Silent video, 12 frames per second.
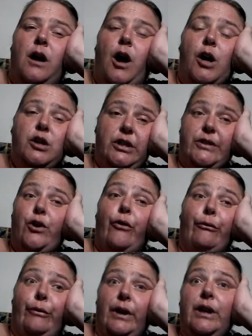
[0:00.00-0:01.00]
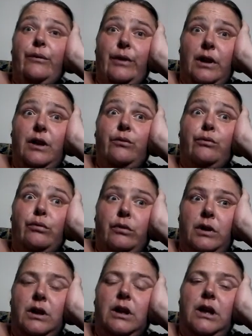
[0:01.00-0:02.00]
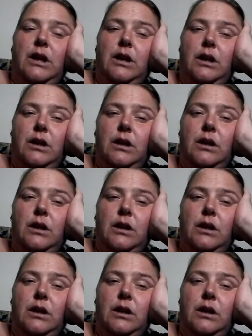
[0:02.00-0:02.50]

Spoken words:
I just got really, really, really